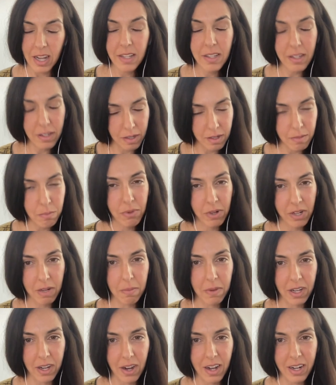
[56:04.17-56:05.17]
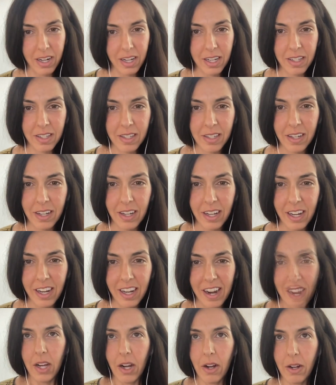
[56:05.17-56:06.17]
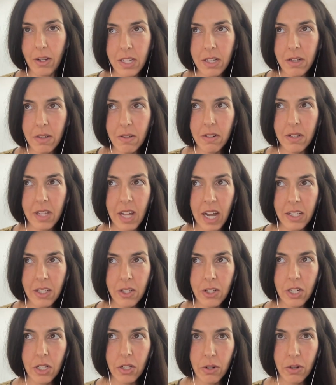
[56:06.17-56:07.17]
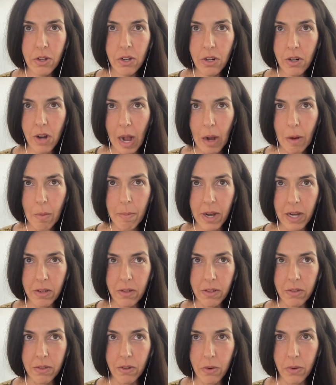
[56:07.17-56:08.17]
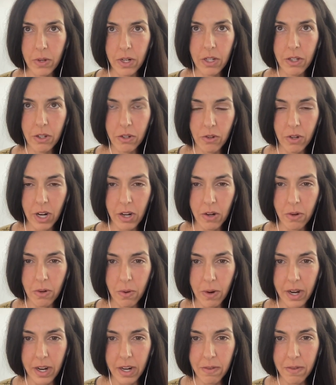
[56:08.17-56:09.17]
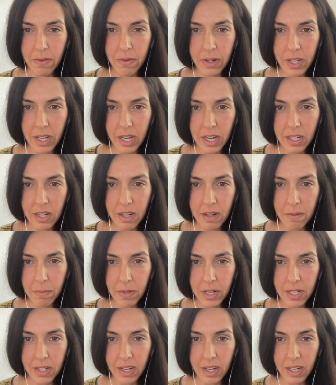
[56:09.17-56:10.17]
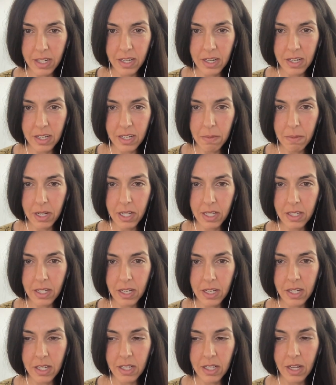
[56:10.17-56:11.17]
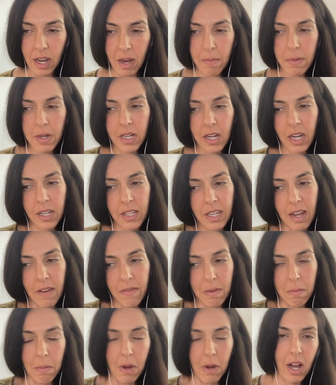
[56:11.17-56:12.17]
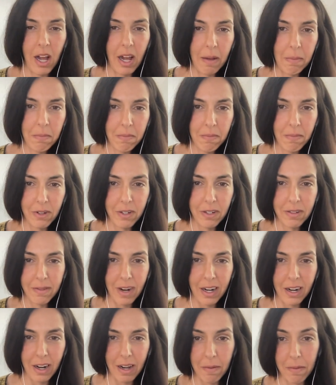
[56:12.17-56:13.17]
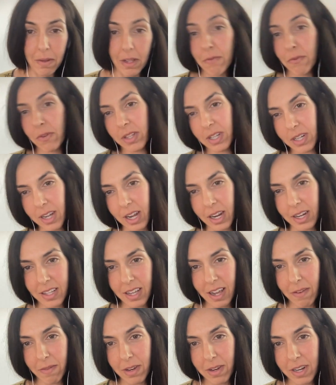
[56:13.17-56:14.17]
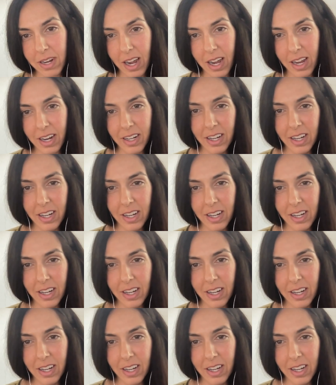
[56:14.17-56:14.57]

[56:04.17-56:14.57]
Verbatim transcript: is a pretty big audience. Also, that's just who you're outbound going to try to acquire for the 18 next 18 months. It does I'm a tech savvy mom or not I live with a tech savvy dad.